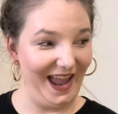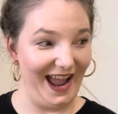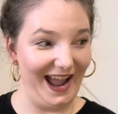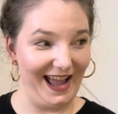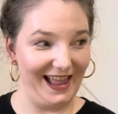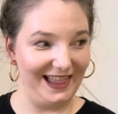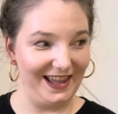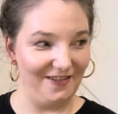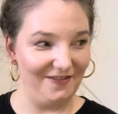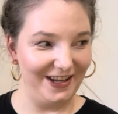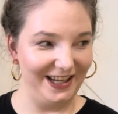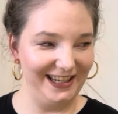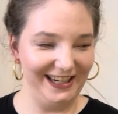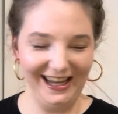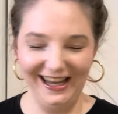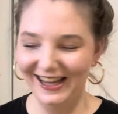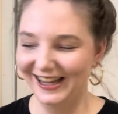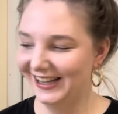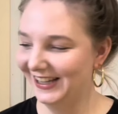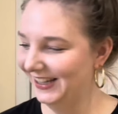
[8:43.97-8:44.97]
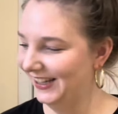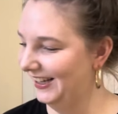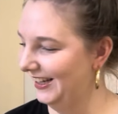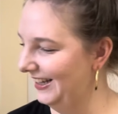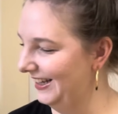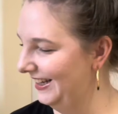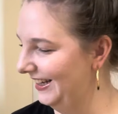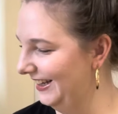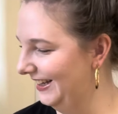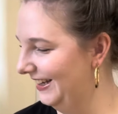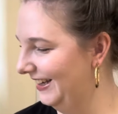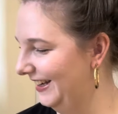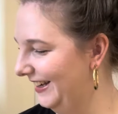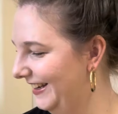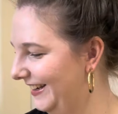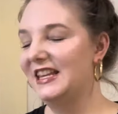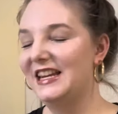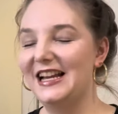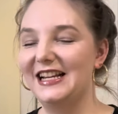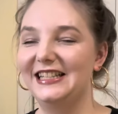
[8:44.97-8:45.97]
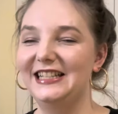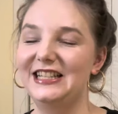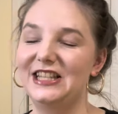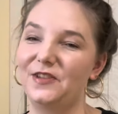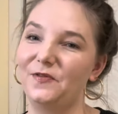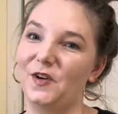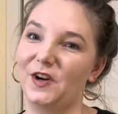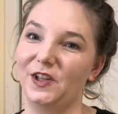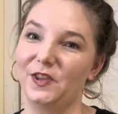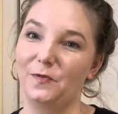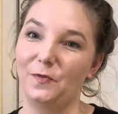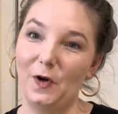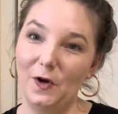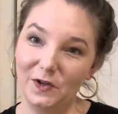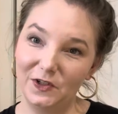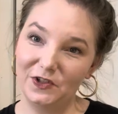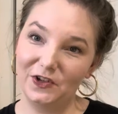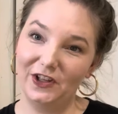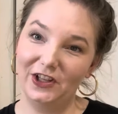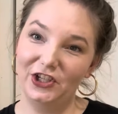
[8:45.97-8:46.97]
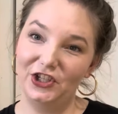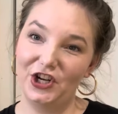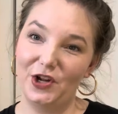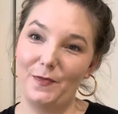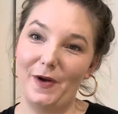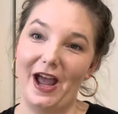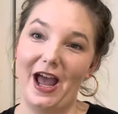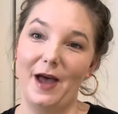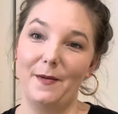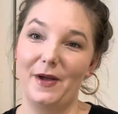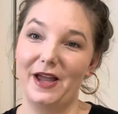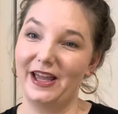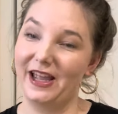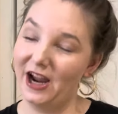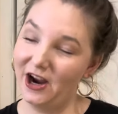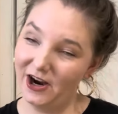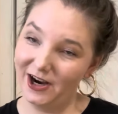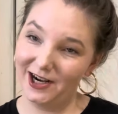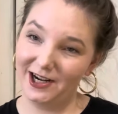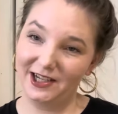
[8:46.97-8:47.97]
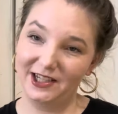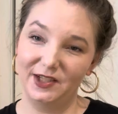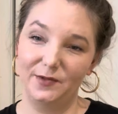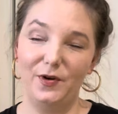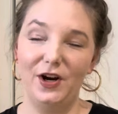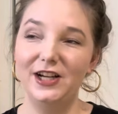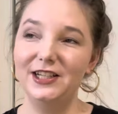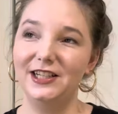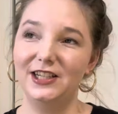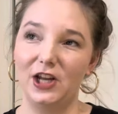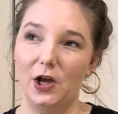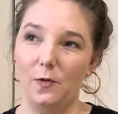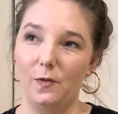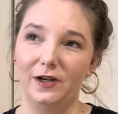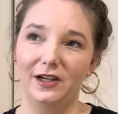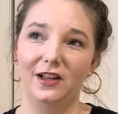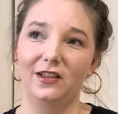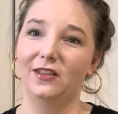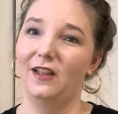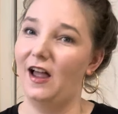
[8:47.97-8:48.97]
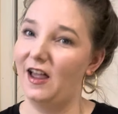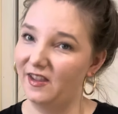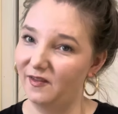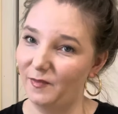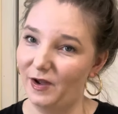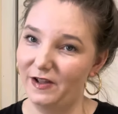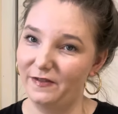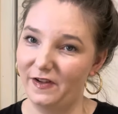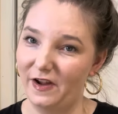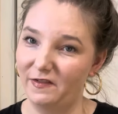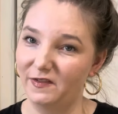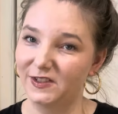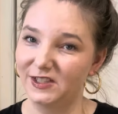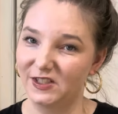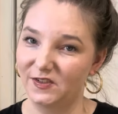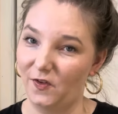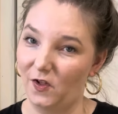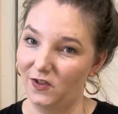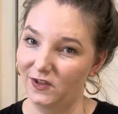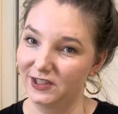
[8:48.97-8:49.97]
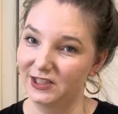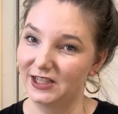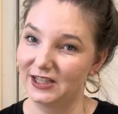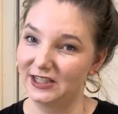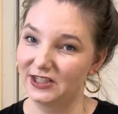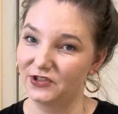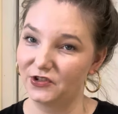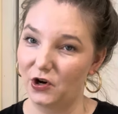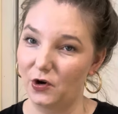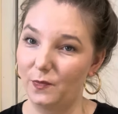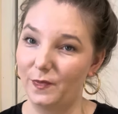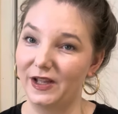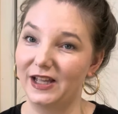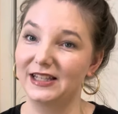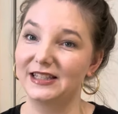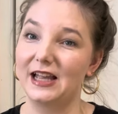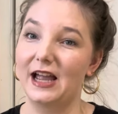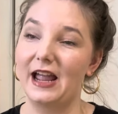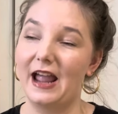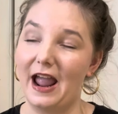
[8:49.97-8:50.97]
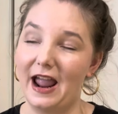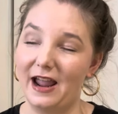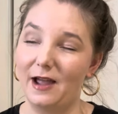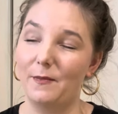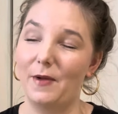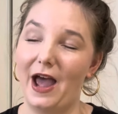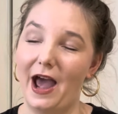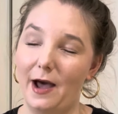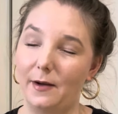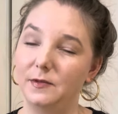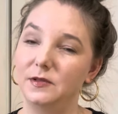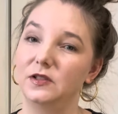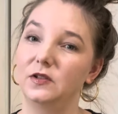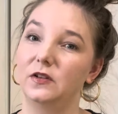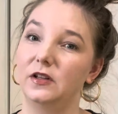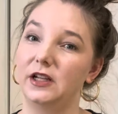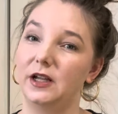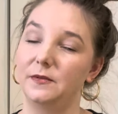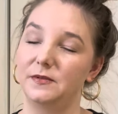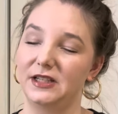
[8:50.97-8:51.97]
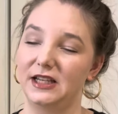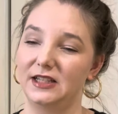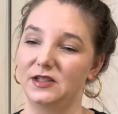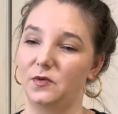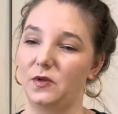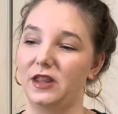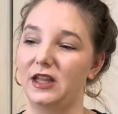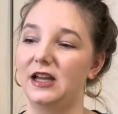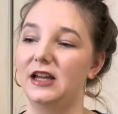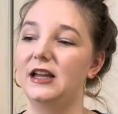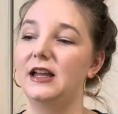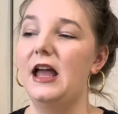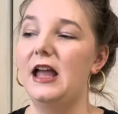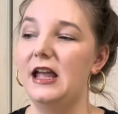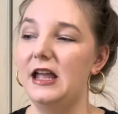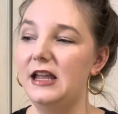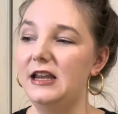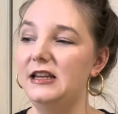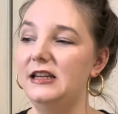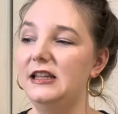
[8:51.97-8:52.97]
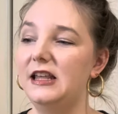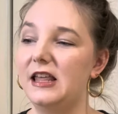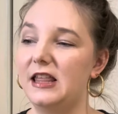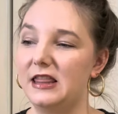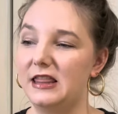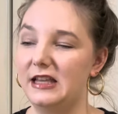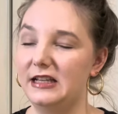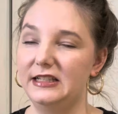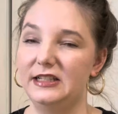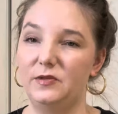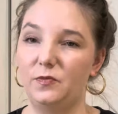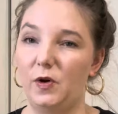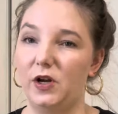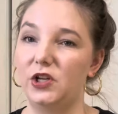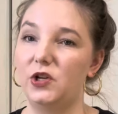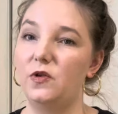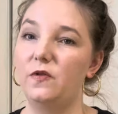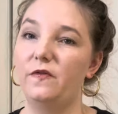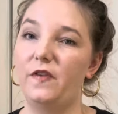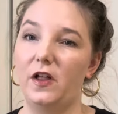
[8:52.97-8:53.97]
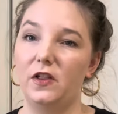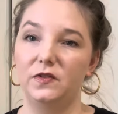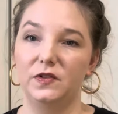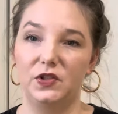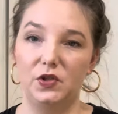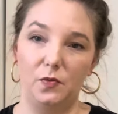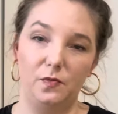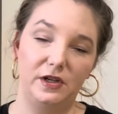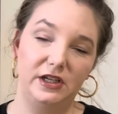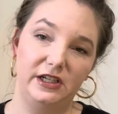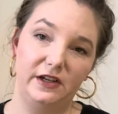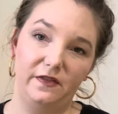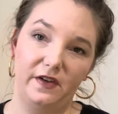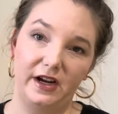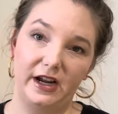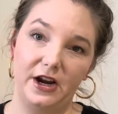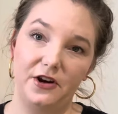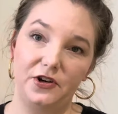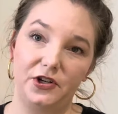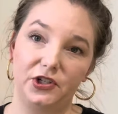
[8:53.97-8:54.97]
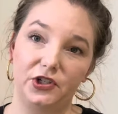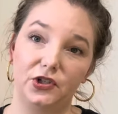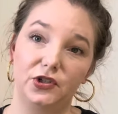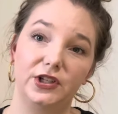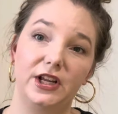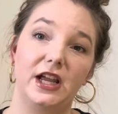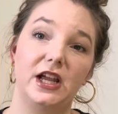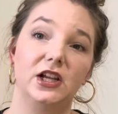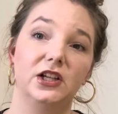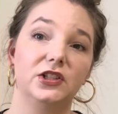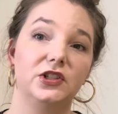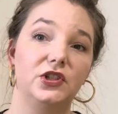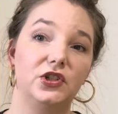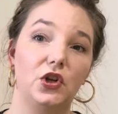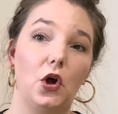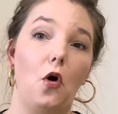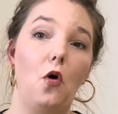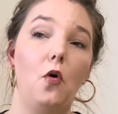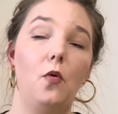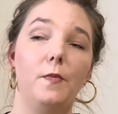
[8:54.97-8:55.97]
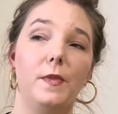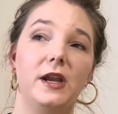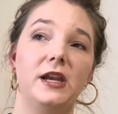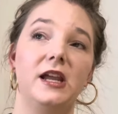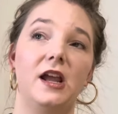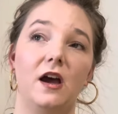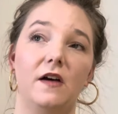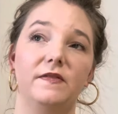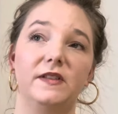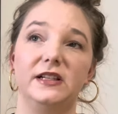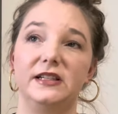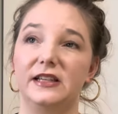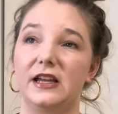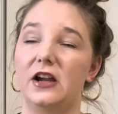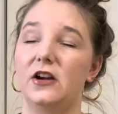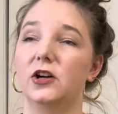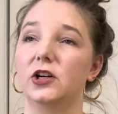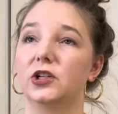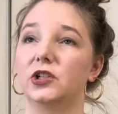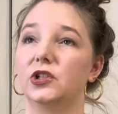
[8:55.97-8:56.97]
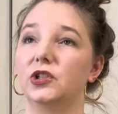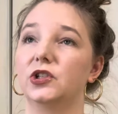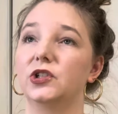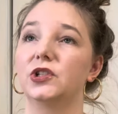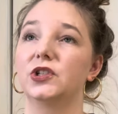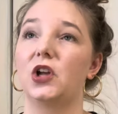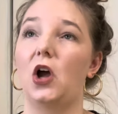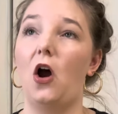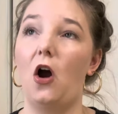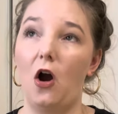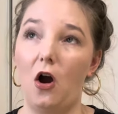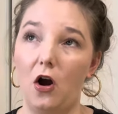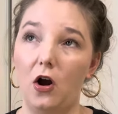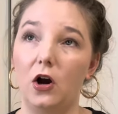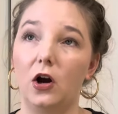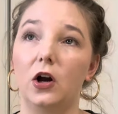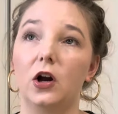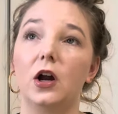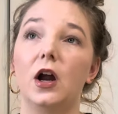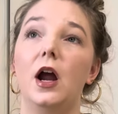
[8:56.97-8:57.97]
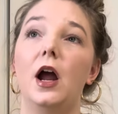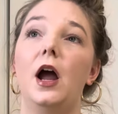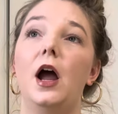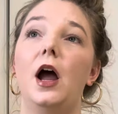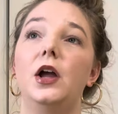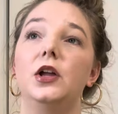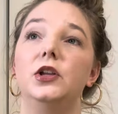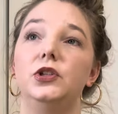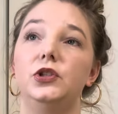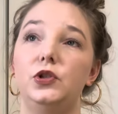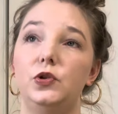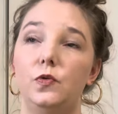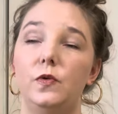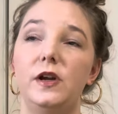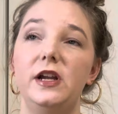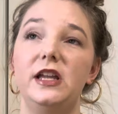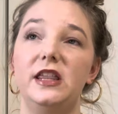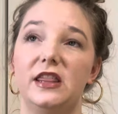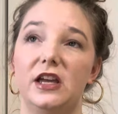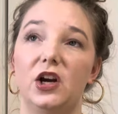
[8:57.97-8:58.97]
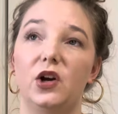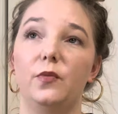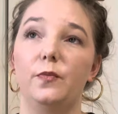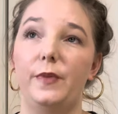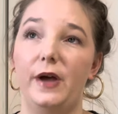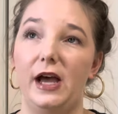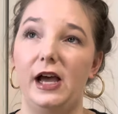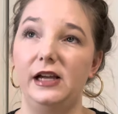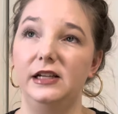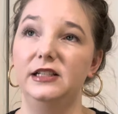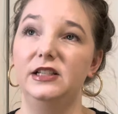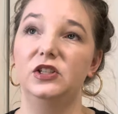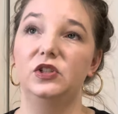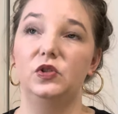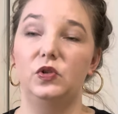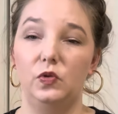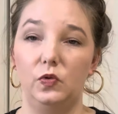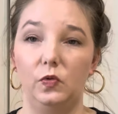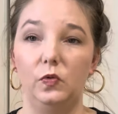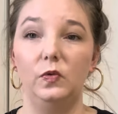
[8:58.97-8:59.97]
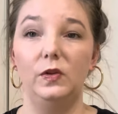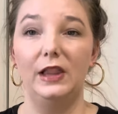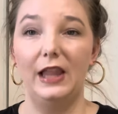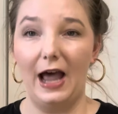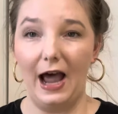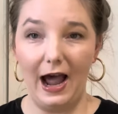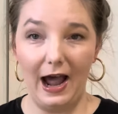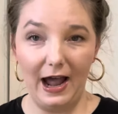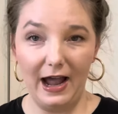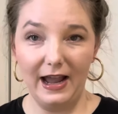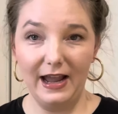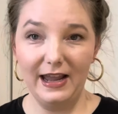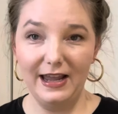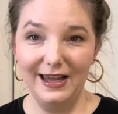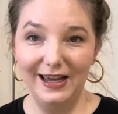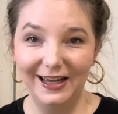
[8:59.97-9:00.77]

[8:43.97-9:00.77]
I love it. The next is the Rook and the Rose Trilogy by M.A. Carrick. Surprising no one, a lot of my favorites fall into this trope because I am absolutely obsessed with it. In this one, you follow so many different characters, and so many of these characters are doing their best to lie